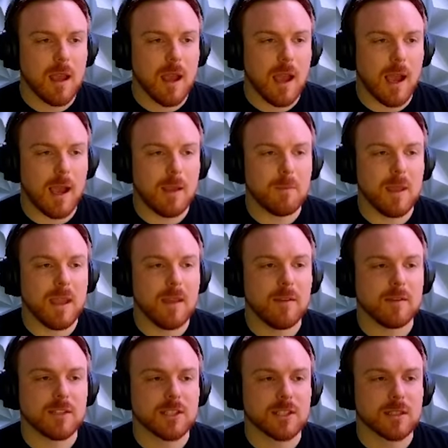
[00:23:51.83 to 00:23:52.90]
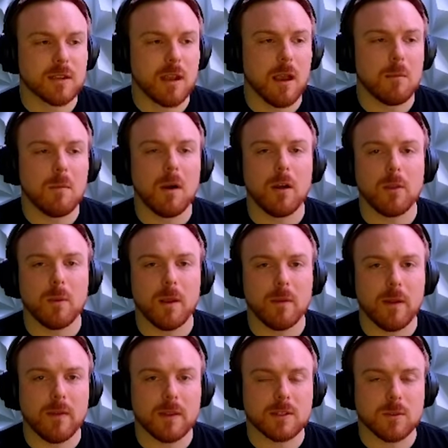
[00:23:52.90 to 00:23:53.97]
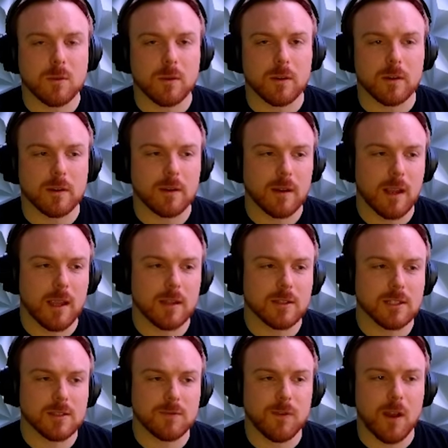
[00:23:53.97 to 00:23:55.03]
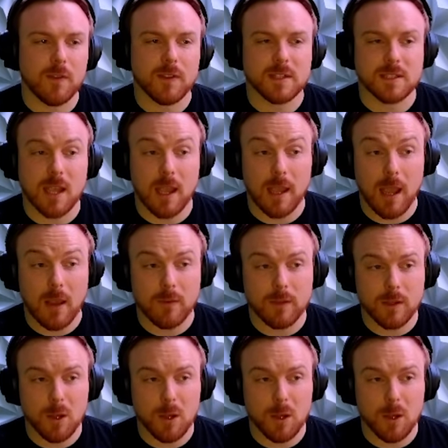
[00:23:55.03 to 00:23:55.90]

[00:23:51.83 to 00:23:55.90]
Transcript: I may have just come all the way around this corner and just fought this guy out in the